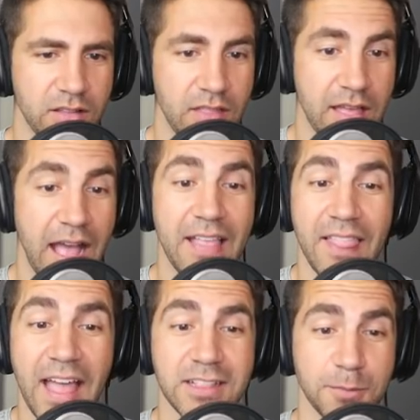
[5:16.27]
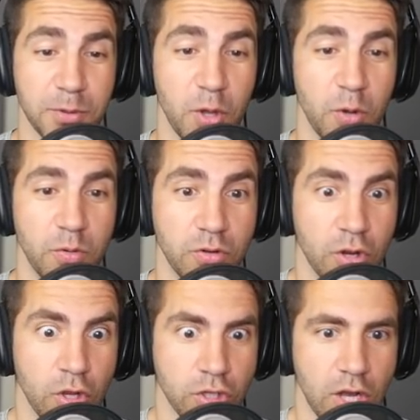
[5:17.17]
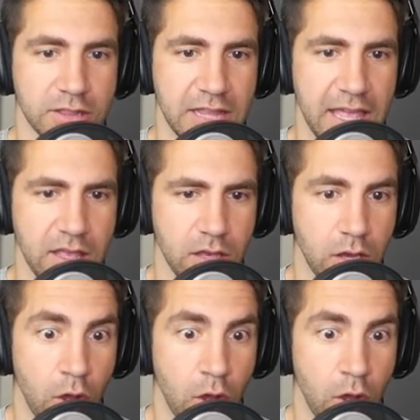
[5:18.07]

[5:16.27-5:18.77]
Like, I like the balloon gun thing.